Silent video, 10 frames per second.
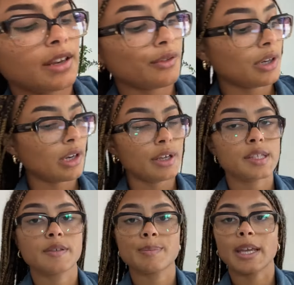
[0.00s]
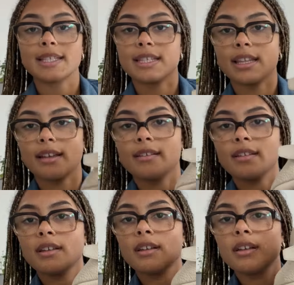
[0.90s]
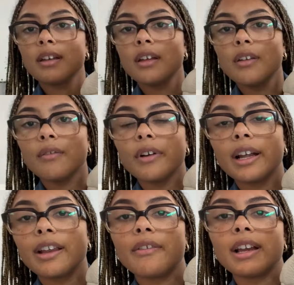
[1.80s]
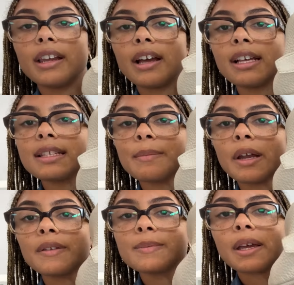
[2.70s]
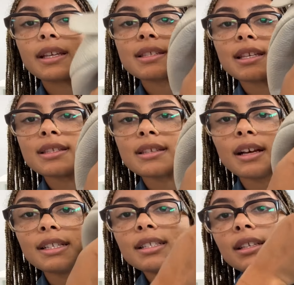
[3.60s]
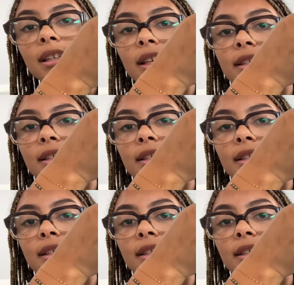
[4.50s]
got loads of space in there. Really, really nice amount of space inside this